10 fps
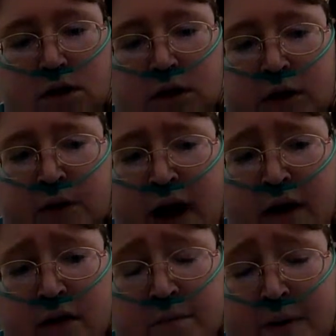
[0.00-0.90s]
So
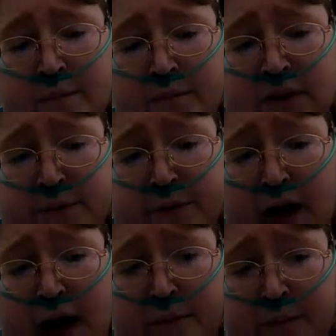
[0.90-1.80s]
now the pump is
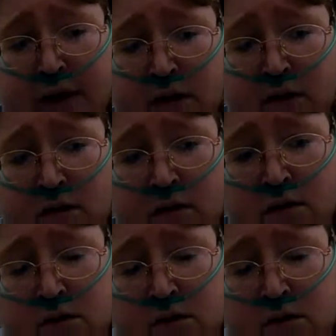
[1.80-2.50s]
priming.